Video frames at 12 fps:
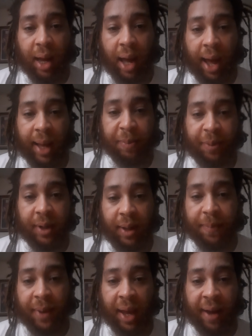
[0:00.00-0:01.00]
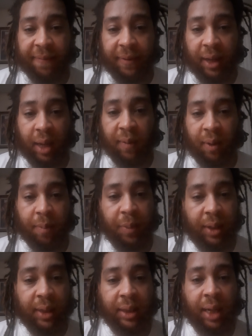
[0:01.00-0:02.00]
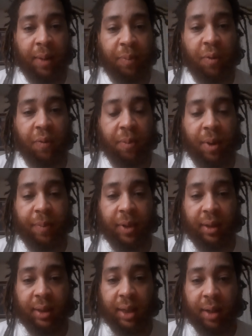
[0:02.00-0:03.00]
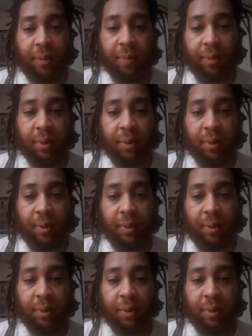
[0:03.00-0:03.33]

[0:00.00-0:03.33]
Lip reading: I put up an affidavit because I had proof of my bill of sale.